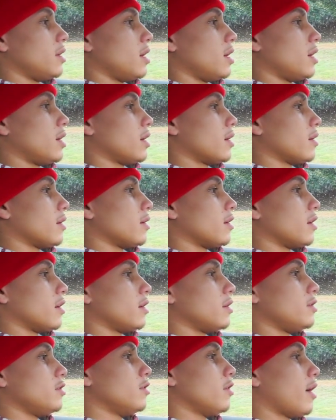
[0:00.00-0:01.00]

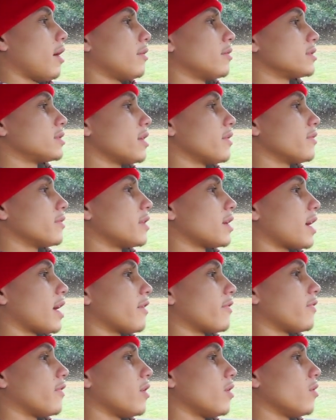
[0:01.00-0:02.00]
Uh, you know, I was everything
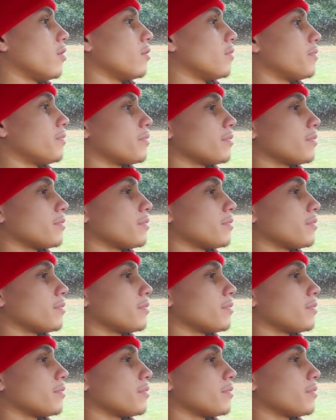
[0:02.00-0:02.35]
at fault.